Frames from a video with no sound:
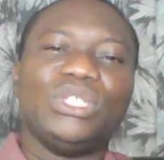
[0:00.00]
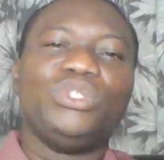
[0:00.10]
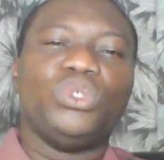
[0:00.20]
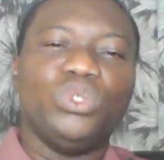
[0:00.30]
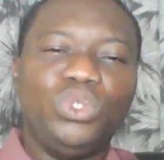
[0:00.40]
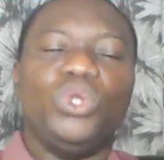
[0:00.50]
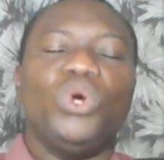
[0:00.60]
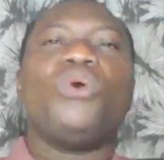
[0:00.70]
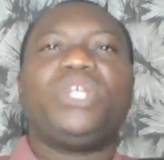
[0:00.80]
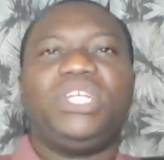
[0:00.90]
to
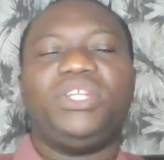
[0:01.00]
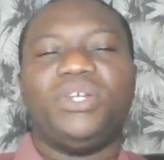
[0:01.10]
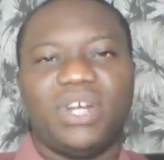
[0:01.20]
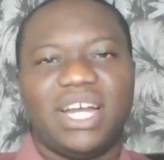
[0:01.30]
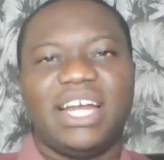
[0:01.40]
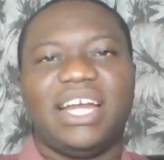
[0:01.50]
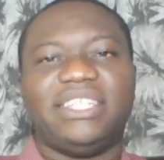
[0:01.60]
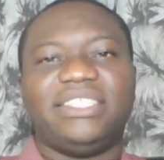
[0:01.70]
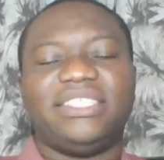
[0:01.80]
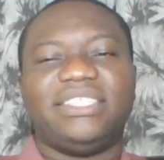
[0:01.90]
know in your
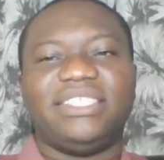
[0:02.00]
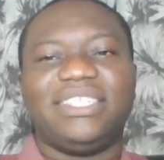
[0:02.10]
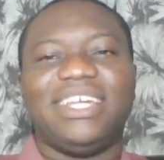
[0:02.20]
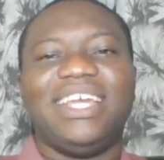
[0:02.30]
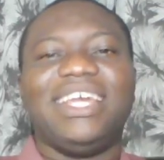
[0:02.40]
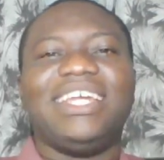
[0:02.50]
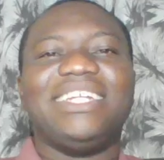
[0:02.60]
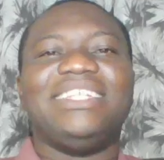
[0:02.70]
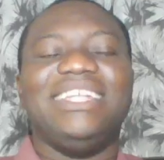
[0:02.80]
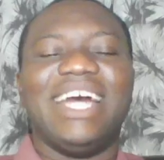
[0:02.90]
heart
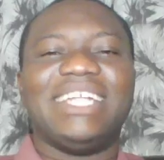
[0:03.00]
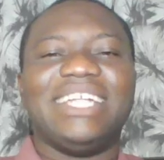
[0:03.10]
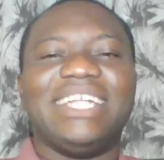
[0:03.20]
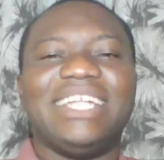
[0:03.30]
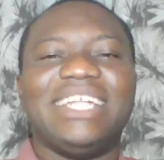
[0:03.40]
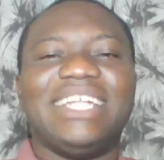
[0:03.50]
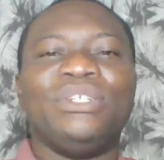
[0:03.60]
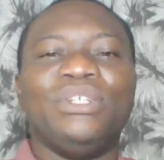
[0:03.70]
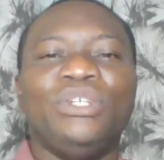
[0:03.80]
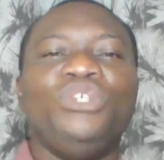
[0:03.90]
that
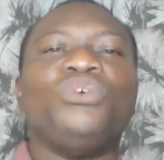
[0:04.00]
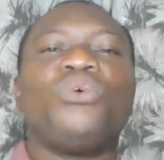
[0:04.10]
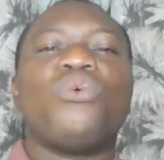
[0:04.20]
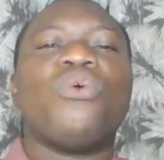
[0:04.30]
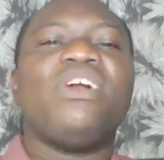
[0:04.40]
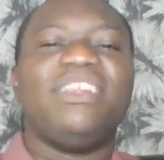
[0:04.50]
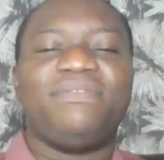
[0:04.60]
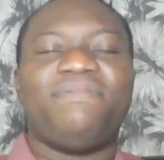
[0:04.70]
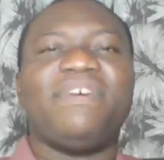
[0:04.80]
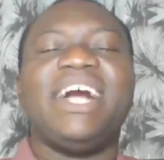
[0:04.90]
you
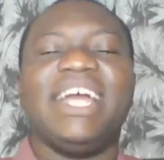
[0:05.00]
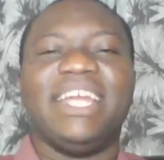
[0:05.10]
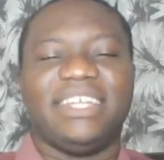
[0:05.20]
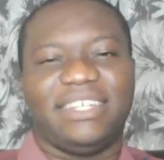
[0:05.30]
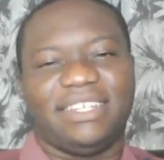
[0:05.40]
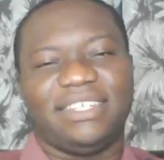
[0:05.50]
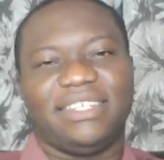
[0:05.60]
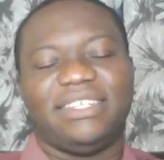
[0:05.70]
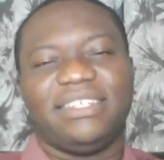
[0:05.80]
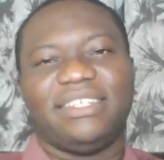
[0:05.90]
qualify
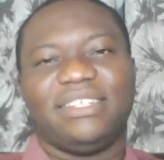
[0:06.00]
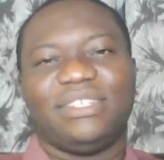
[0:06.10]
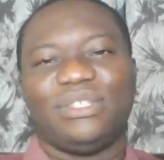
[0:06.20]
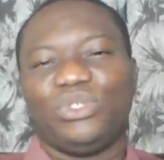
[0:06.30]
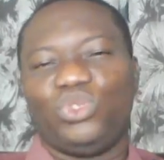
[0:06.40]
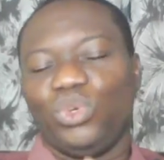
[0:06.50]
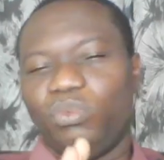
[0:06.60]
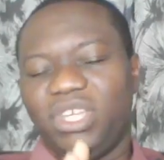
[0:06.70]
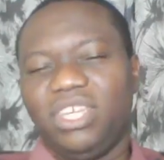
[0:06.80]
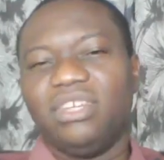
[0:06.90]
to
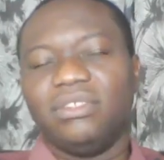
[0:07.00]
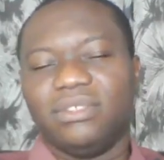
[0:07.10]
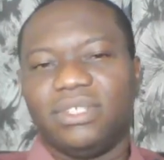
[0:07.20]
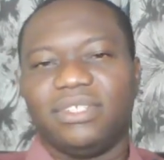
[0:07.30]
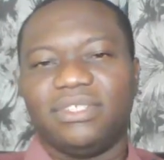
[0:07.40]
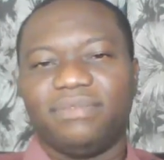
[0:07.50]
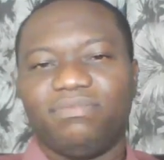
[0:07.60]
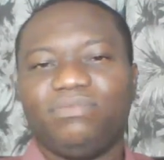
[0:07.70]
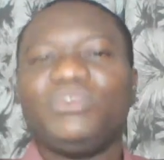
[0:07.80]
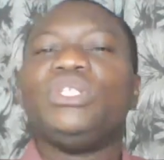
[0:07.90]
be healed.
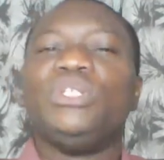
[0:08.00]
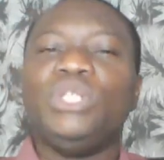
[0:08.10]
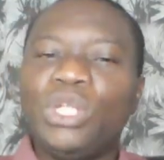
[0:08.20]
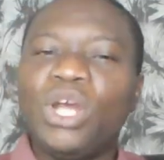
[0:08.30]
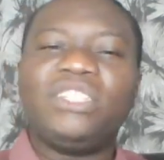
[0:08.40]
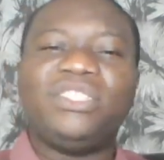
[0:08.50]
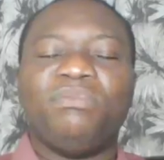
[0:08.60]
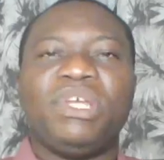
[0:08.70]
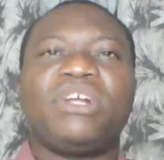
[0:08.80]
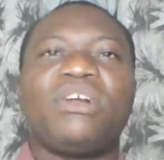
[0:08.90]
Not
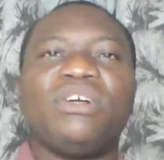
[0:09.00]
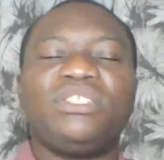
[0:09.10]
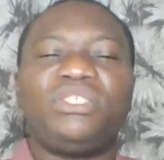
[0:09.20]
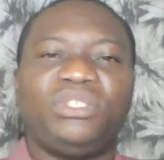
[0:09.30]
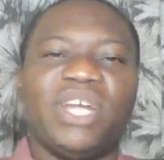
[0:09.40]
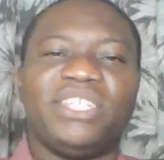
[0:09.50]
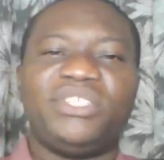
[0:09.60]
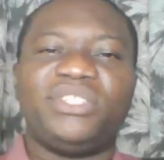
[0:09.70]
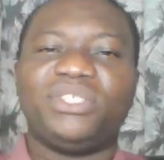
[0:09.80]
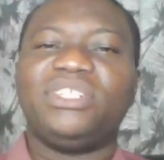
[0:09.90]
because you are a
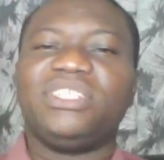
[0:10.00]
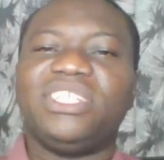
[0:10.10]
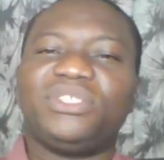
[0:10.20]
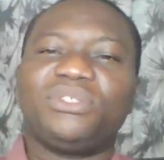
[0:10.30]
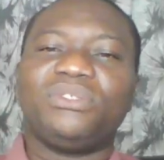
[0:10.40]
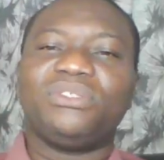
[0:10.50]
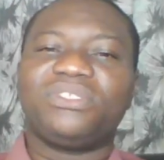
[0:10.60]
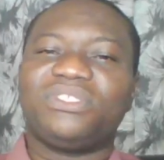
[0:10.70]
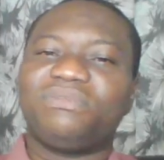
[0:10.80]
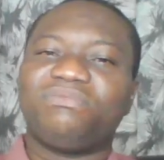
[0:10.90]
Sunday school
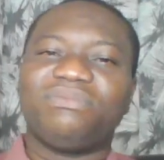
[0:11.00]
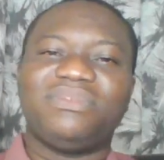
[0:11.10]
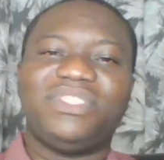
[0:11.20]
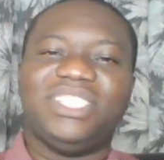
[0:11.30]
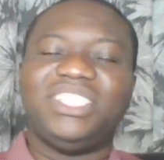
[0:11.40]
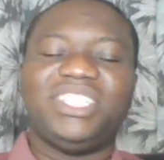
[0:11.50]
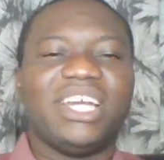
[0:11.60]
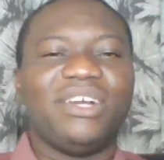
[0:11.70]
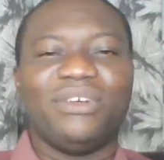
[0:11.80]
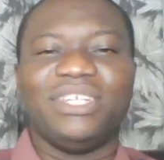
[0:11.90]
teacher
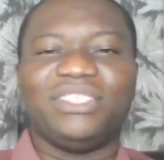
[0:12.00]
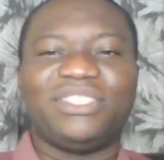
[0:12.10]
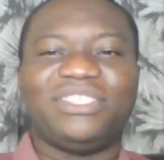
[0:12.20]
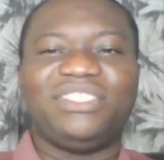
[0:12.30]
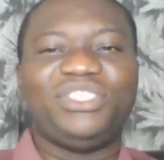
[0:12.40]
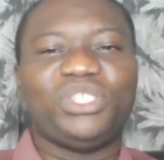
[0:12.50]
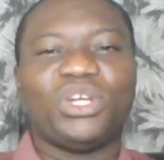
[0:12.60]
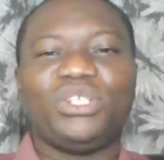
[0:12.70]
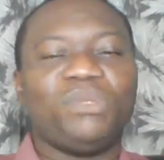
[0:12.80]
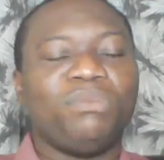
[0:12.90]
or a
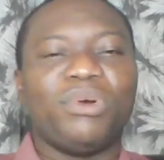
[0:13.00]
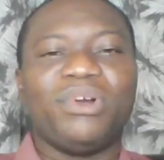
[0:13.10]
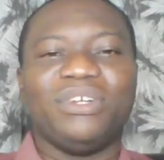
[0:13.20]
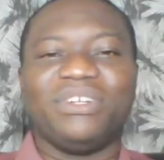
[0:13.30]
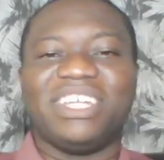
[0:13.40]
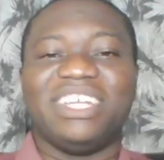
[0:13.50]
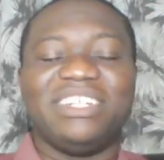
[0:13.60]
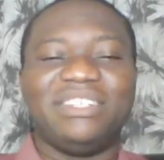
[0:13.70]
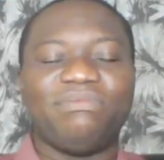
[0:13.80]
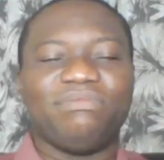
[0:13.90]
church boy or girl,